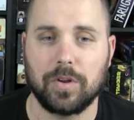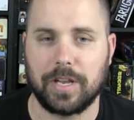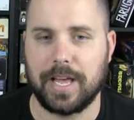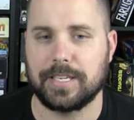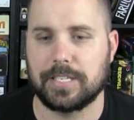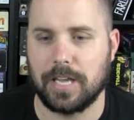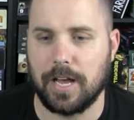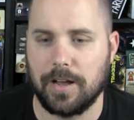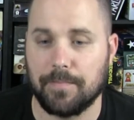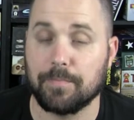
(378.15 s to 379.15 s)
less,
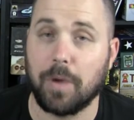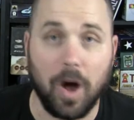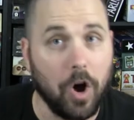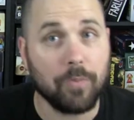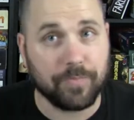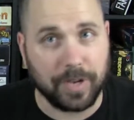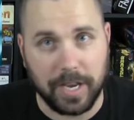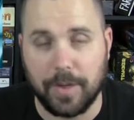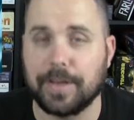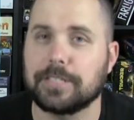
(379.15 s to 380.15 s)
hopefully
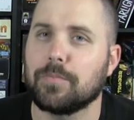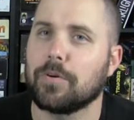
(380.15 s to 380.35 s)
anyways,